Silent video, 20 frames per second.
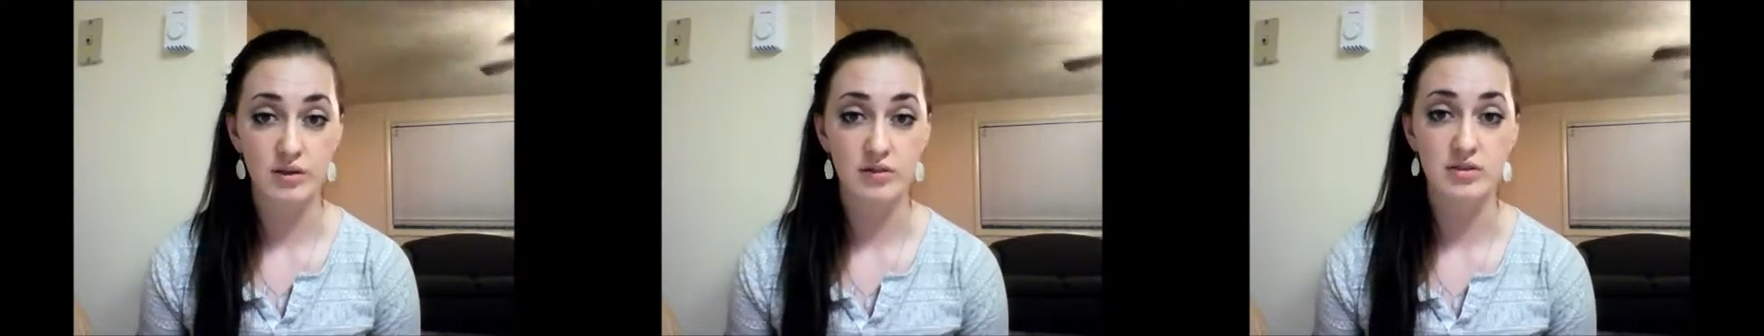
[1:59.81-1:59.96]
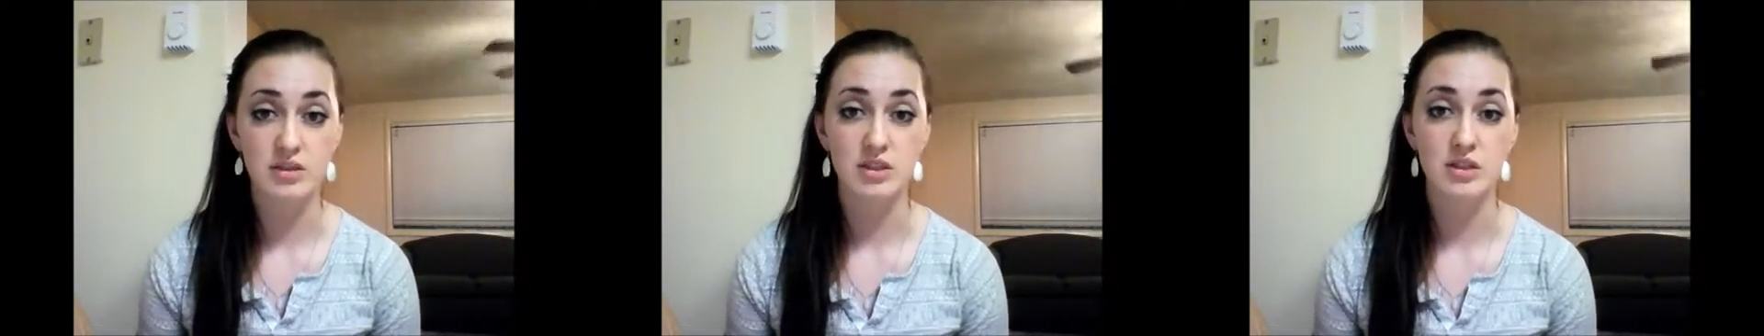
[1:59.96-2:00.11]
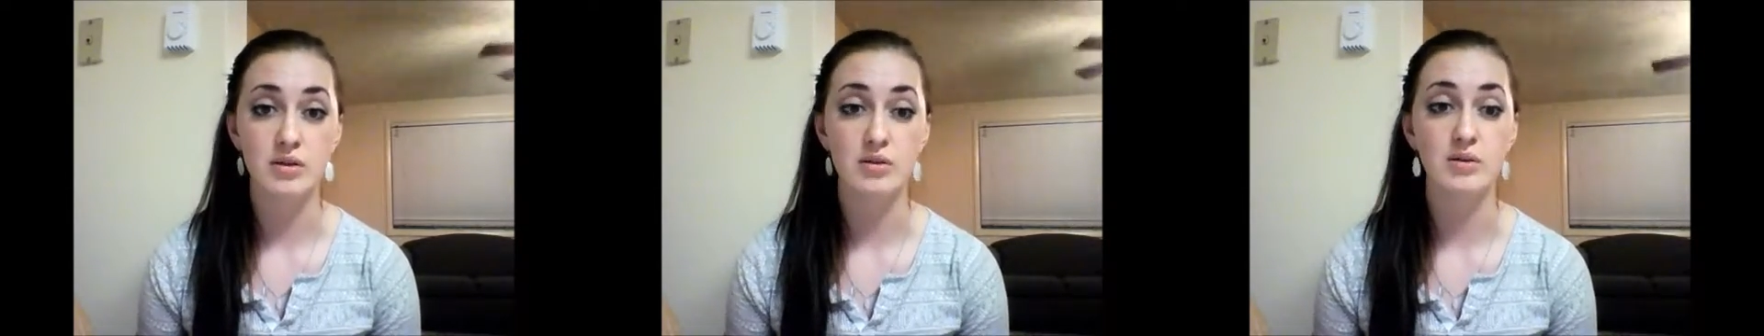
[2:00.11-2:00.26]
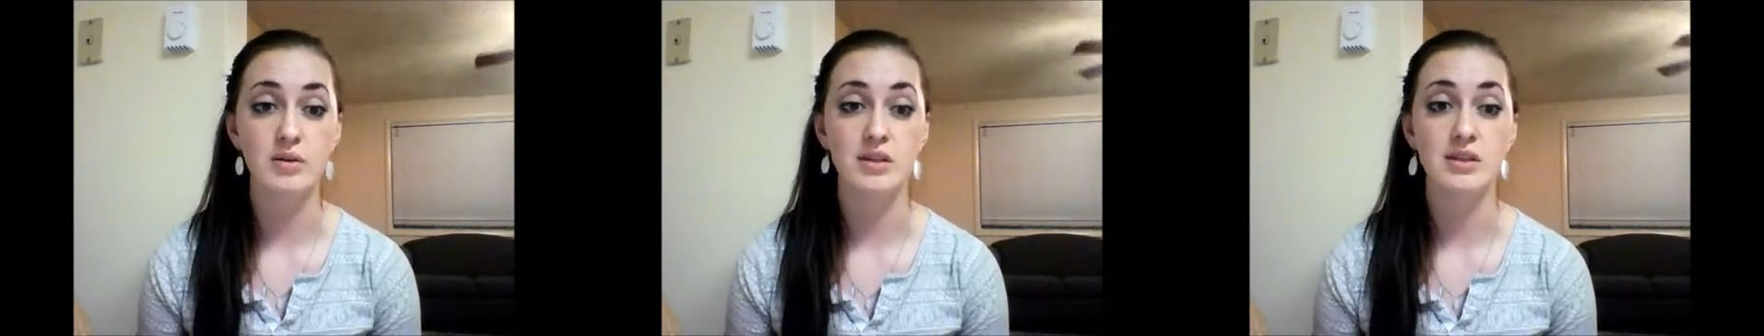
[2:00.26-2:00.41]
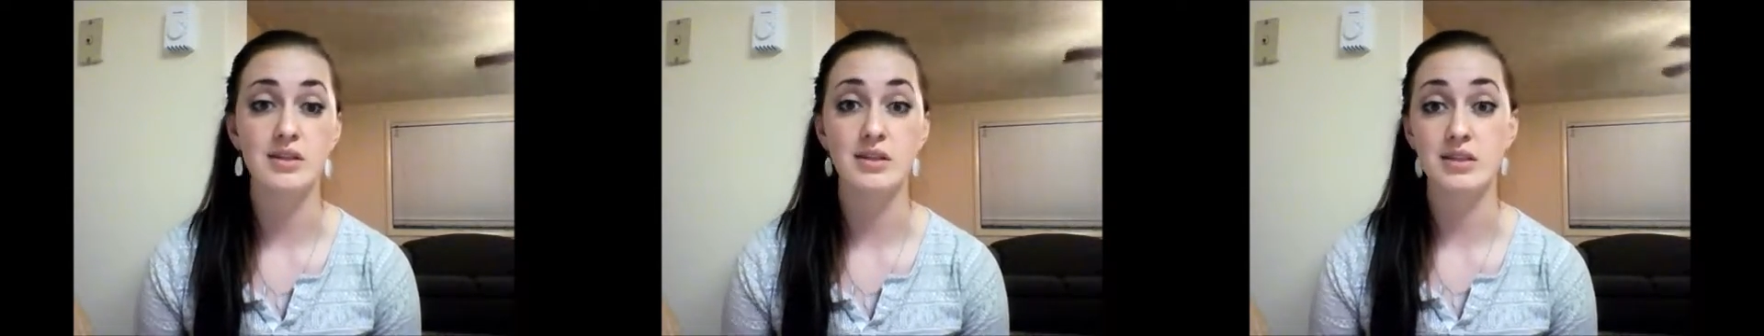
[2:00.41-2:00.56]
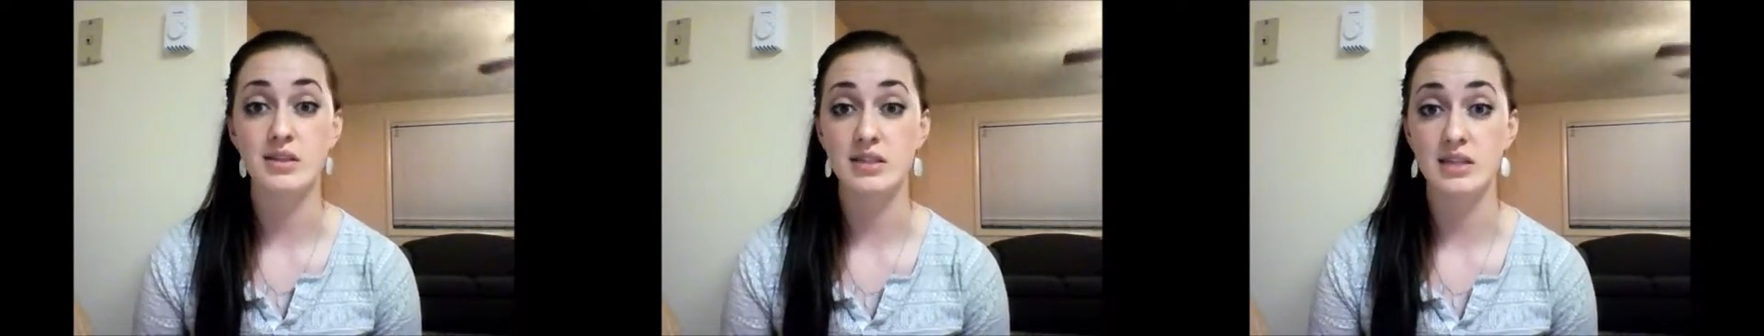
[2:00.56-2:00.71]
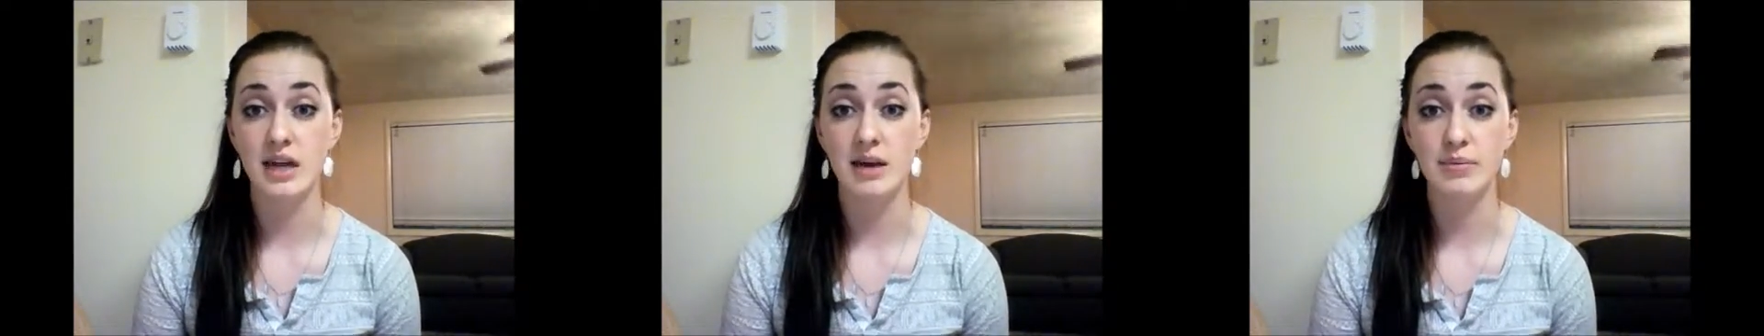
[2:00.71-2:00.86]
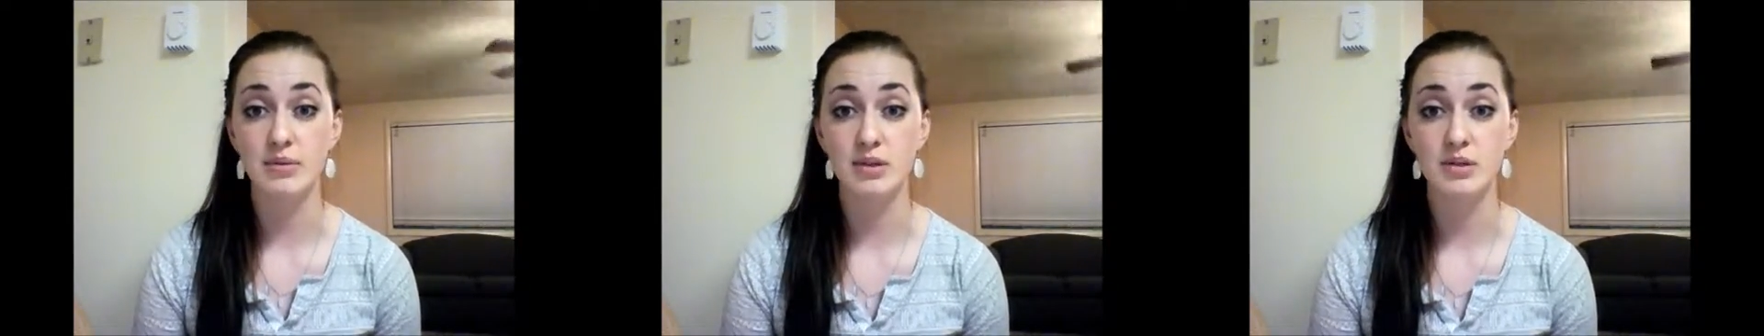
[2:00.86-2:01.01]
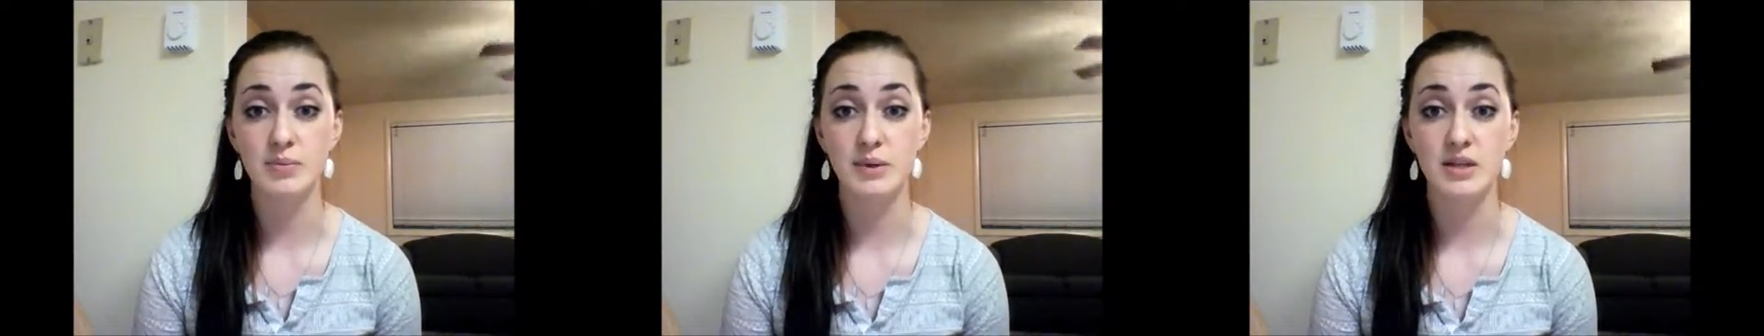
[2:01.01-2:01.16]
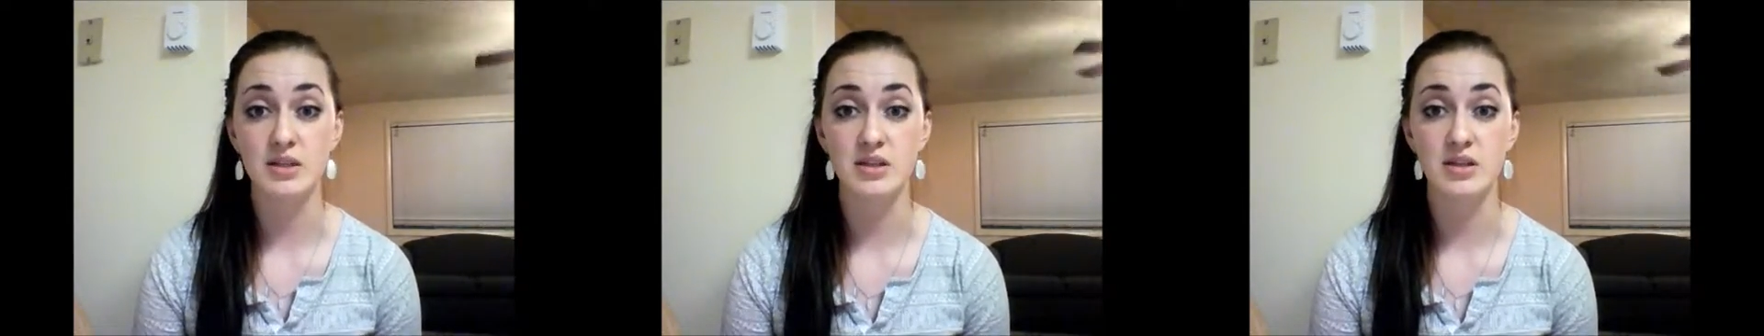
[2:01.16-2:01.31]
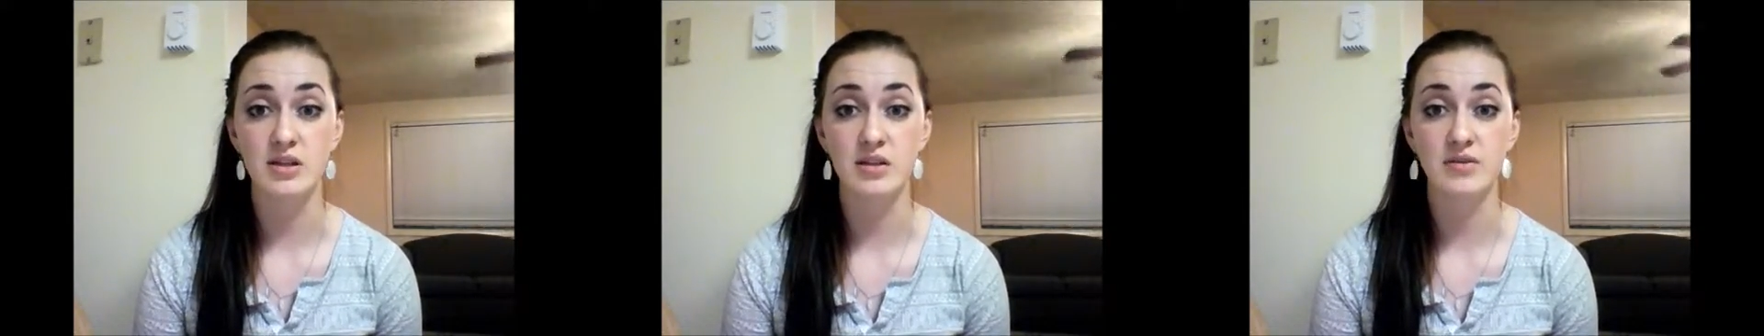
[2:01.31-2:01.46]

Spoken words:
if she was an established patient